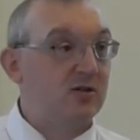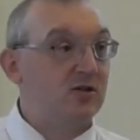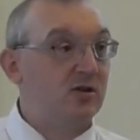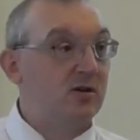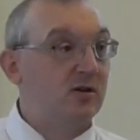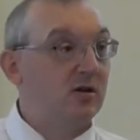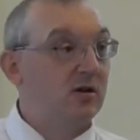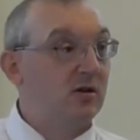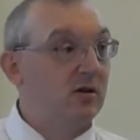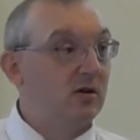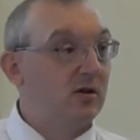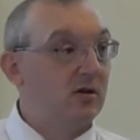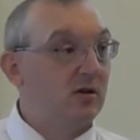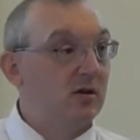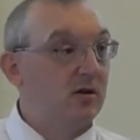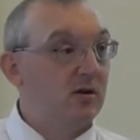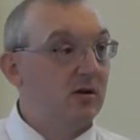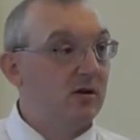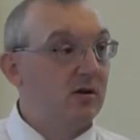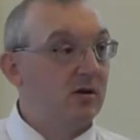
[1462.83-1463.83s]
a
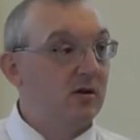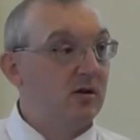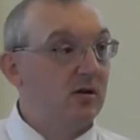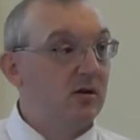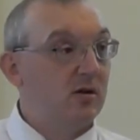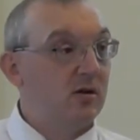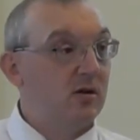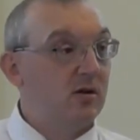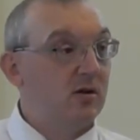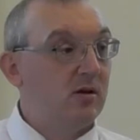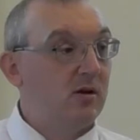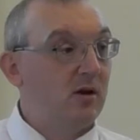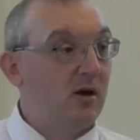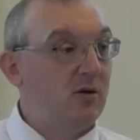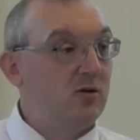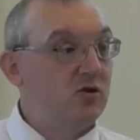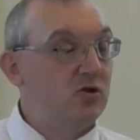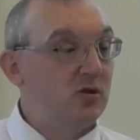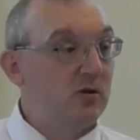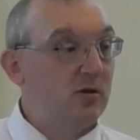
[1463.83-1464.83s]

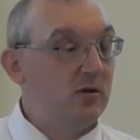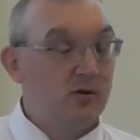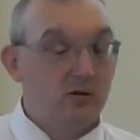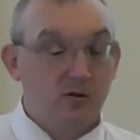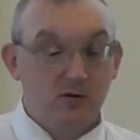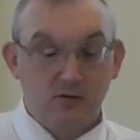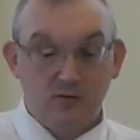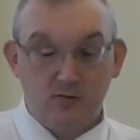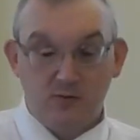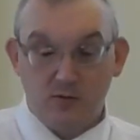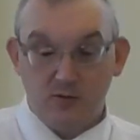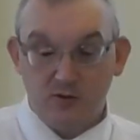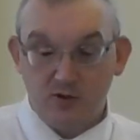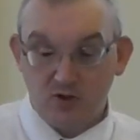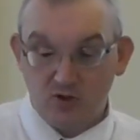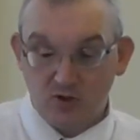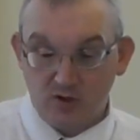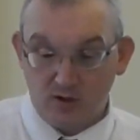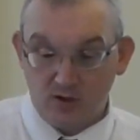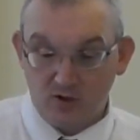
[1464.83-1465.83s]
council for the
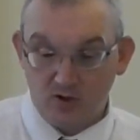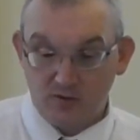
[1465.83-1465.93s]
church.